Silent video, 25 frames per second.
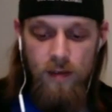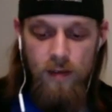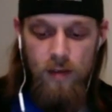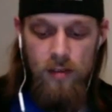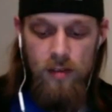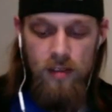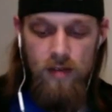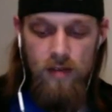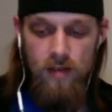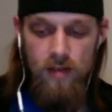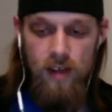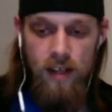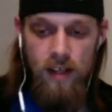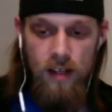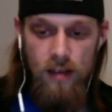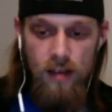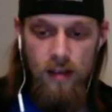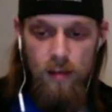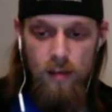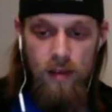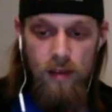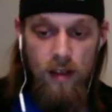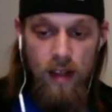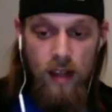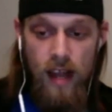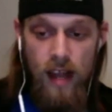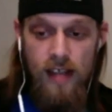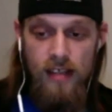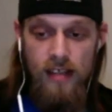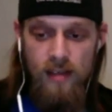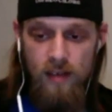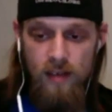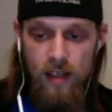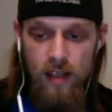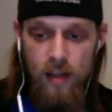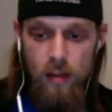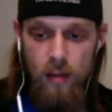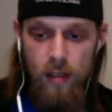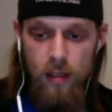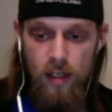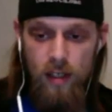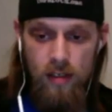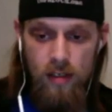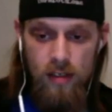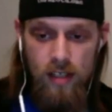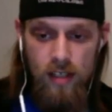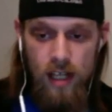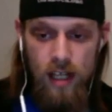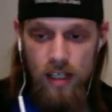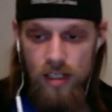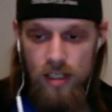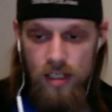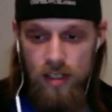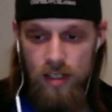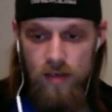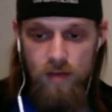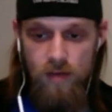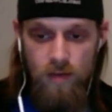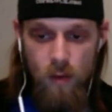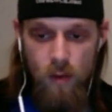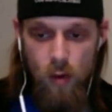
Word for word: first avail- the last available intersection